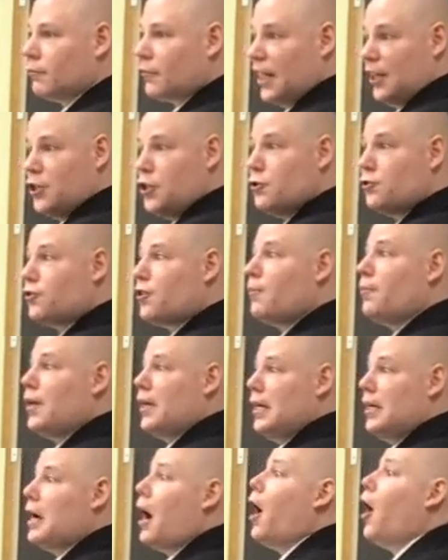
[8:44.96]
It used to
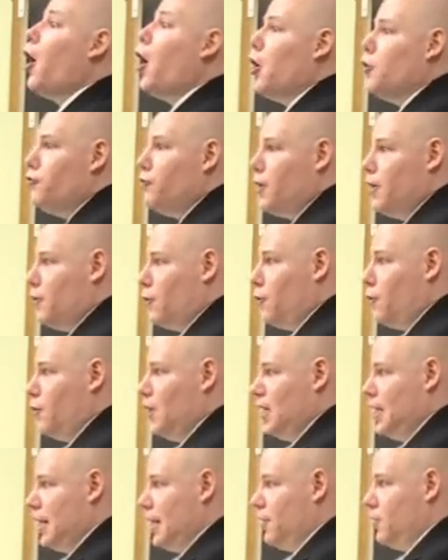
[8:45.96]
be a
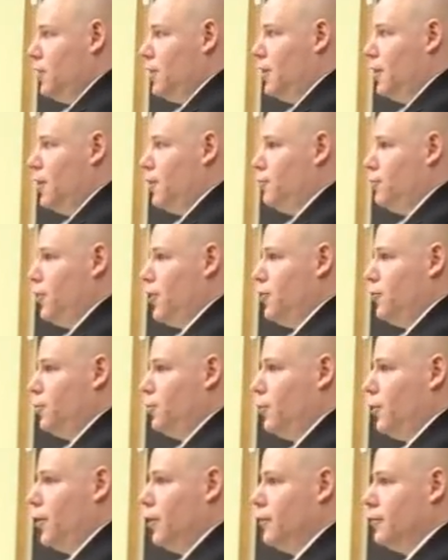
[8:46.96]
$130,000 price
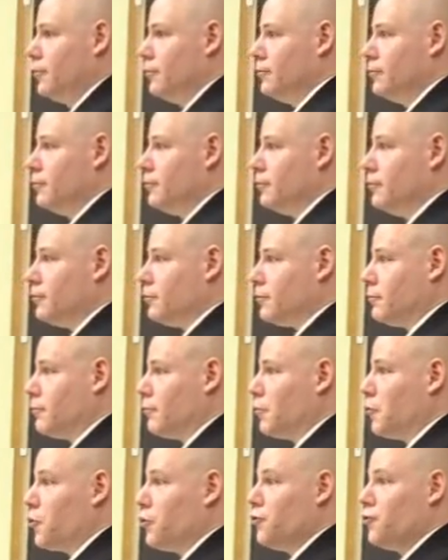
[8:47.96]
point.
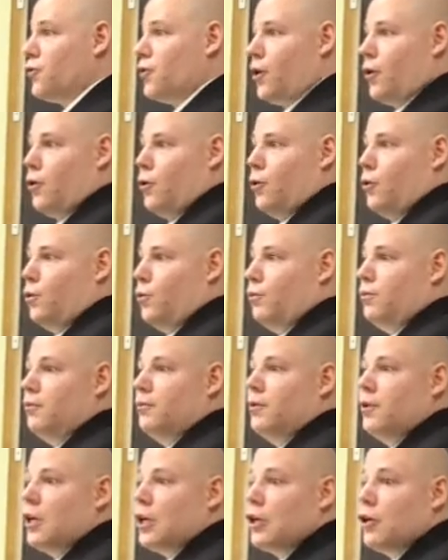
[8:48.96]
So
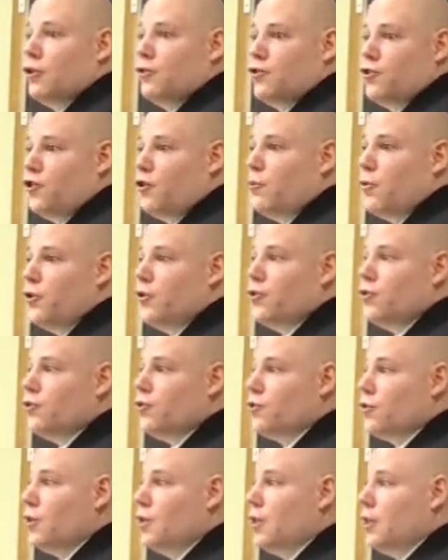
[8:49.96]

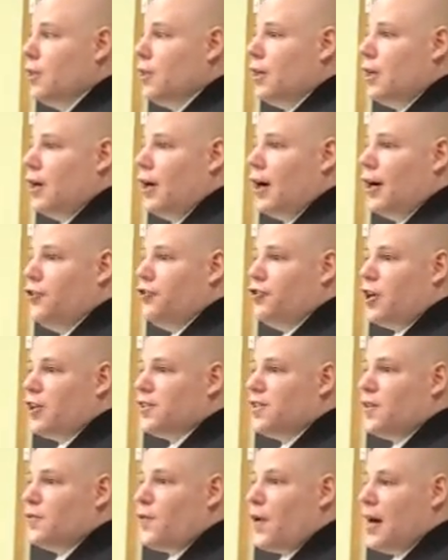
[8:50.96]
consumers are
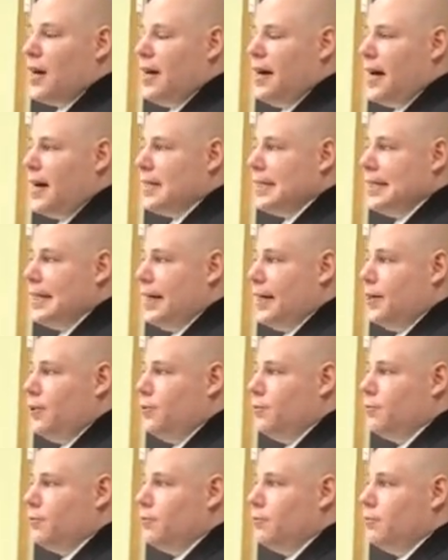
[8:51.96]
justified in
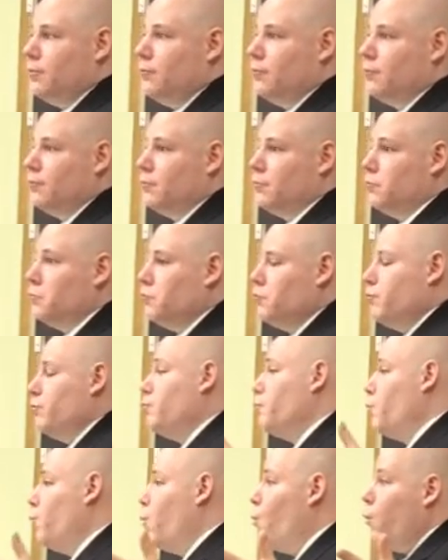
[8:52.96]
asking,
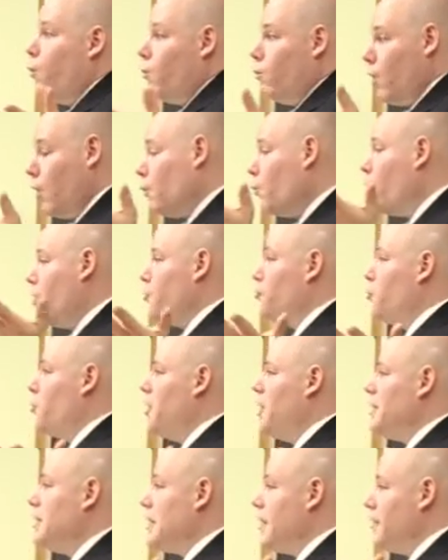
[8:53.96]
well, which
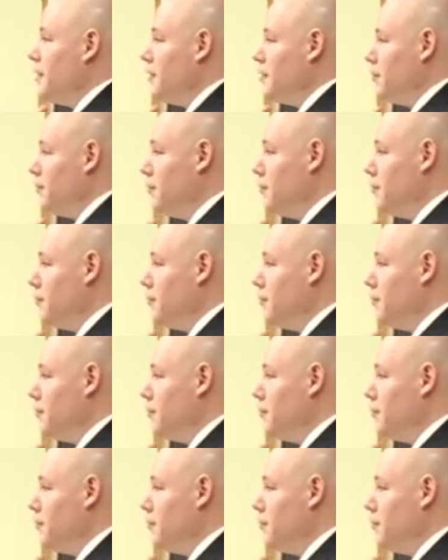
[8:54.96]
one is it?